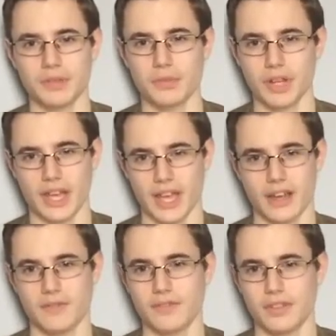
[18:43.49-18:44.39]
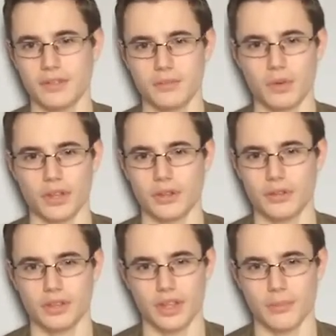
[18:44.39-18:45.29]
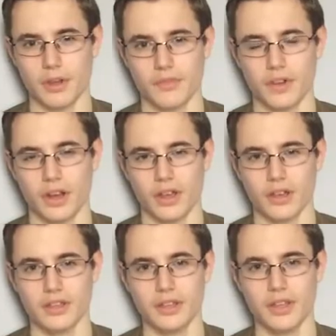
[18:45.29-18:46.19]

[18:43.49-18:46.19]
one I have, and one that they're both I like.